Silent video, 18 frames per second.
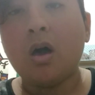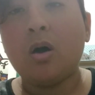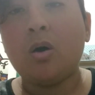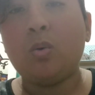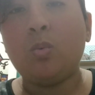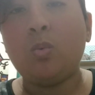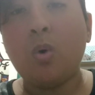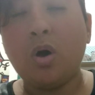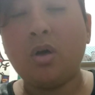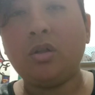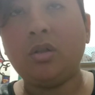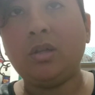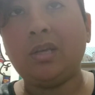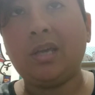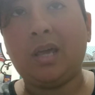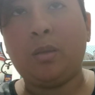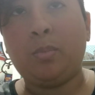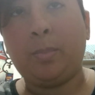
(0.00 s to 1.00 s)
One
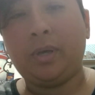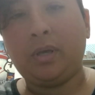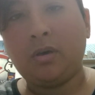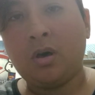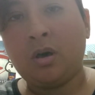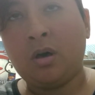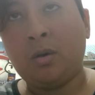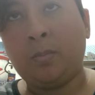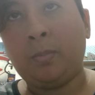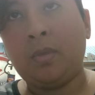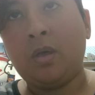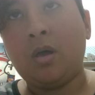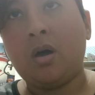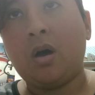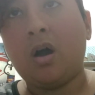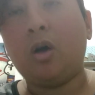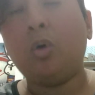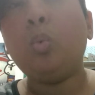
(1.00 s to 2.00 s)
can become
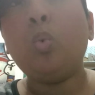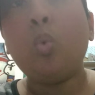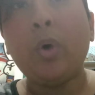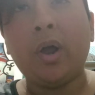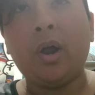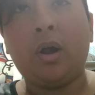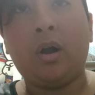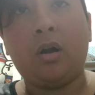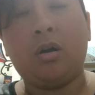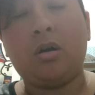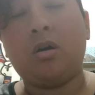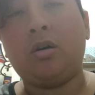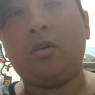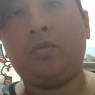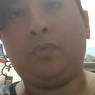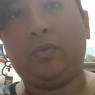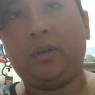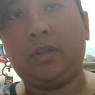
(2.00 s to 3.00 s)
aware
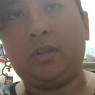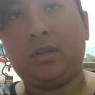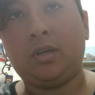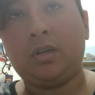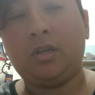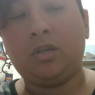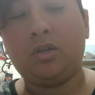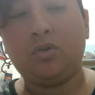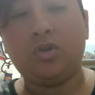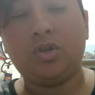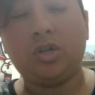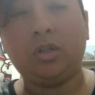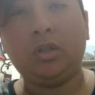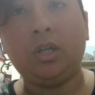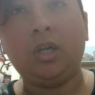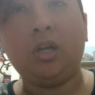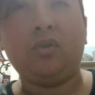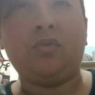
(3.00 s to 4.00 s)
of it
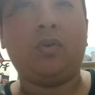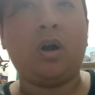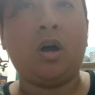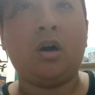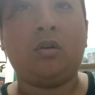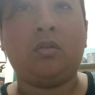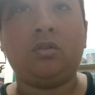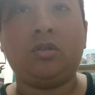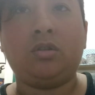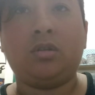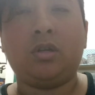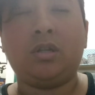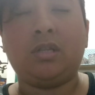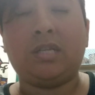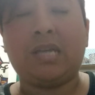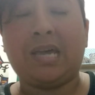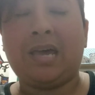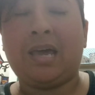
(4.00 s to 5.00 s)
usually around
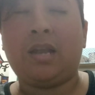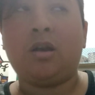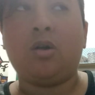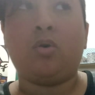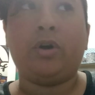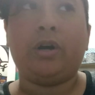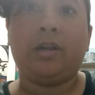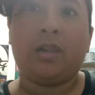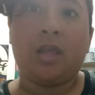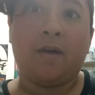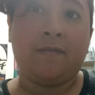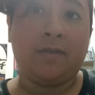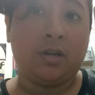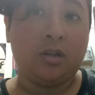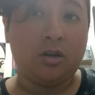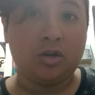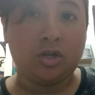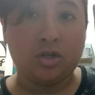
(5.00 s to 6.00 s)
10 or
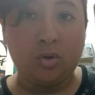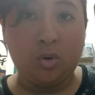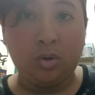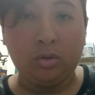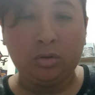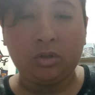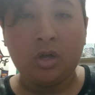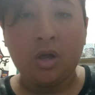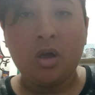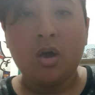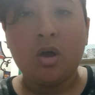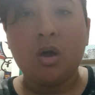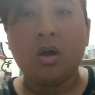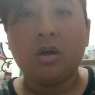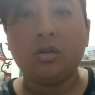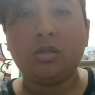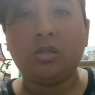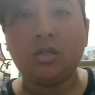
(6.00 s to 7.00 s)
11 years old,
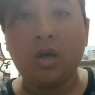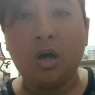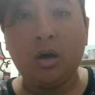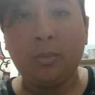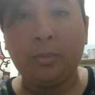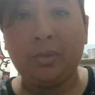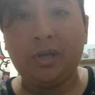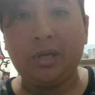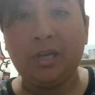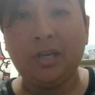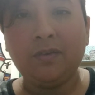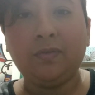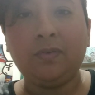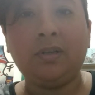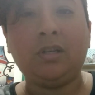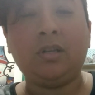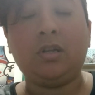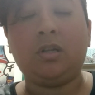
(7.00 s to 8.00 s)
some
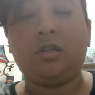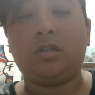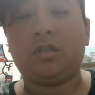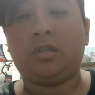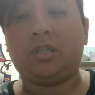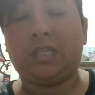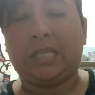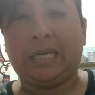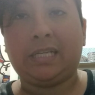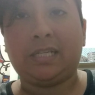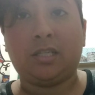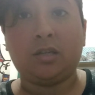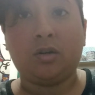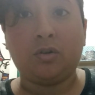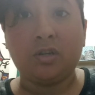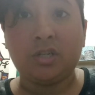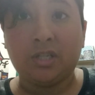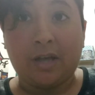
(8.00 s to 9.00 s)
even 6
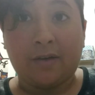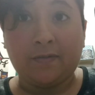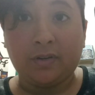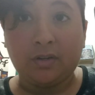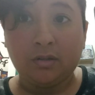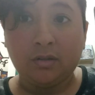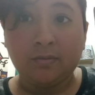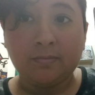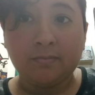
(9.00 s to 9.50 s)
or 7.